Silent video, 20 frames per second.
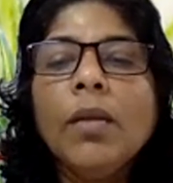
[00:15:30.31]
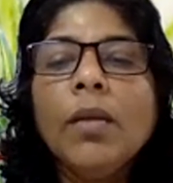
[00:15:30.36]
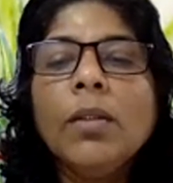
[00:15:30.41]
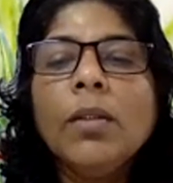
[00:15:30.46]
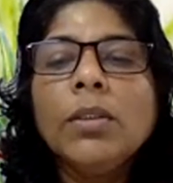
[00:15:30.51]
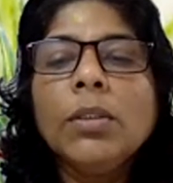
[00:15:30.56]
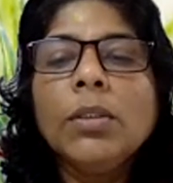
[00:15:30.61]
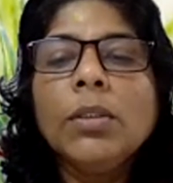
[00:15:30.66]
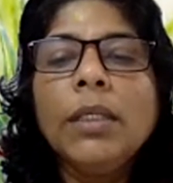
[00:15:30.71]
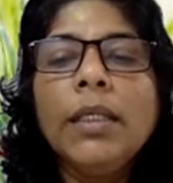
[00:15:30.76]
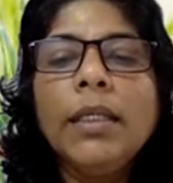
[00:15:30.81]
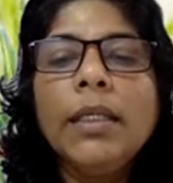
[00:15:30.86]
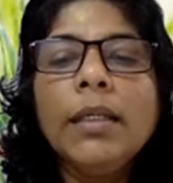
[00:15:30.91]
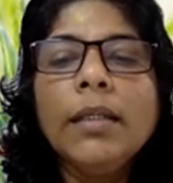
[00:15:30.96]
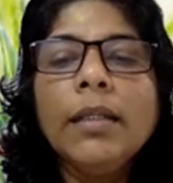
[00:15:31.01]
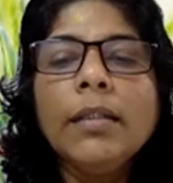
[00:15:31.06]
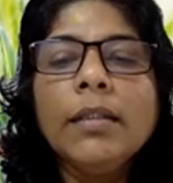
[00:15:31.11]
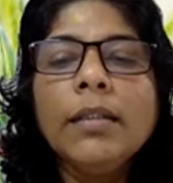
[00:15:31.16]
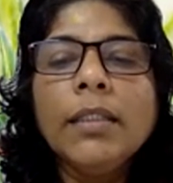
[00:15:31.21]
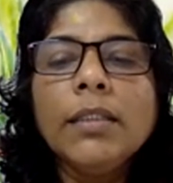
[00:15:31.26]
So here
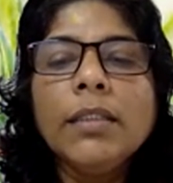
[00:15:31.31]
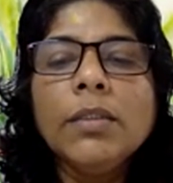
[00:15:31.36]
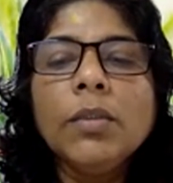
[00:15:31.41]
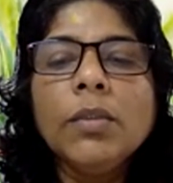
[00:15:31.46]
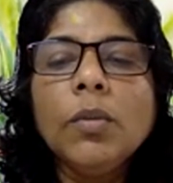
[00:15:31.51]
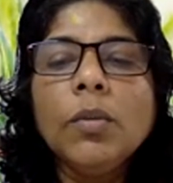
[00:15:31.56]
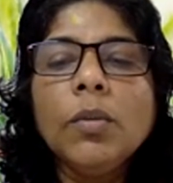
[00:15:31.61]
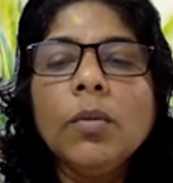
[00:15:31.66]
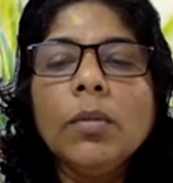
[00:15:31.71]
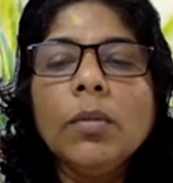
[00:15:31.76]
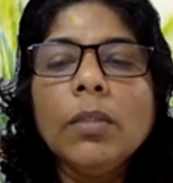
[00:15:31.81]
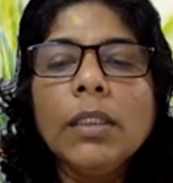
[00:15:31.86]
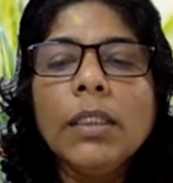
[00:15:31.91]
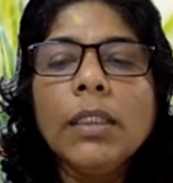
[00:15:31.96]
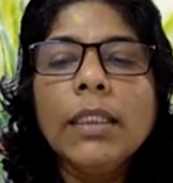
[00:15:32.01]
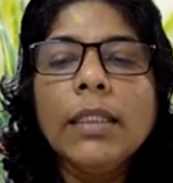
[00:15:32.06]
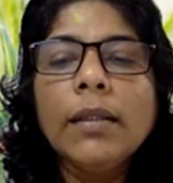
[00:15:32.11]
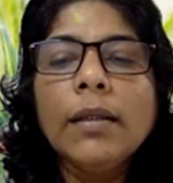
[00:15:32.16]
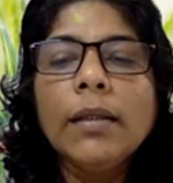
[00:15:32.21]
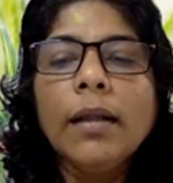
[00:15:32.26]
there is no
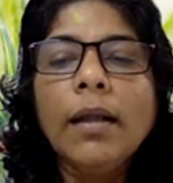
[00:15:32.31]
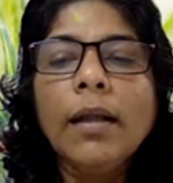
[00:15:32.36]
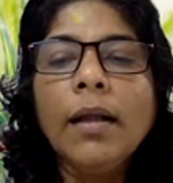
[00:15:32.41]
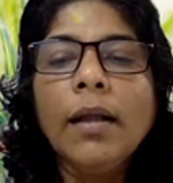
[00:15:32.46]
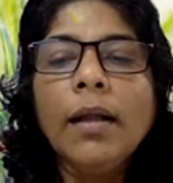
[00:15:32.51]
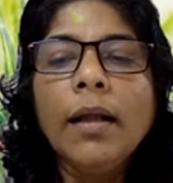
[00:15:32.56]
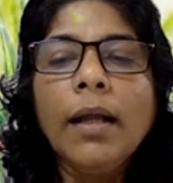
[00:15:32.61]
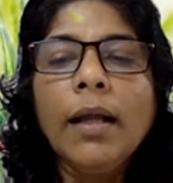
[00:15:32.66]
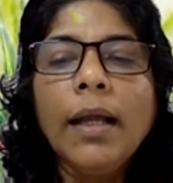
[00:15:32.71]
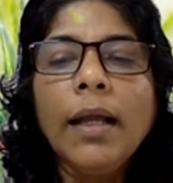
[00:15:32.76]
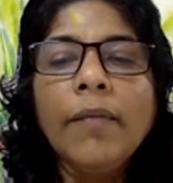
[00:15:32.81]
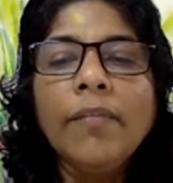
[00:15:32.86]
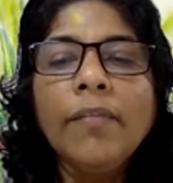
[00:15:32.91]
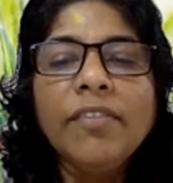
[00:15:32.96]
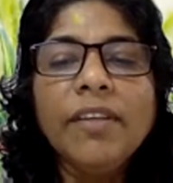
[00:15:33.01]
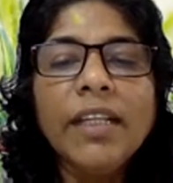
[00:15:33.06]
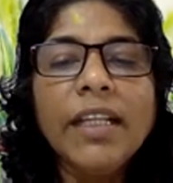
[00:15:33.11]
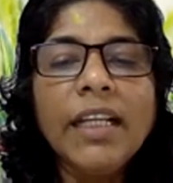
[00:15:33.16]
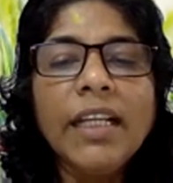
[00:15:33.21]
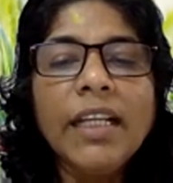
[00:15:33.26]

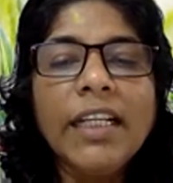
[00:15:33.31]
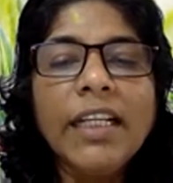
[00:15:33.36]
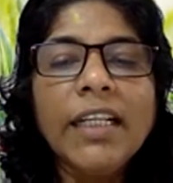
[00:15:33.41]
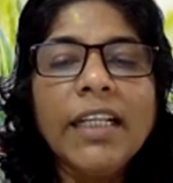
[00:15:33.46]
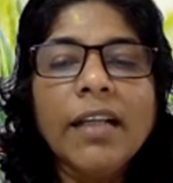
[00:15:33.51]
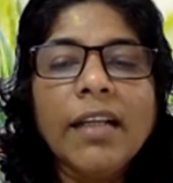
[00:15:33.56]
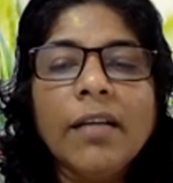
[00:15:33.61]
empirical data.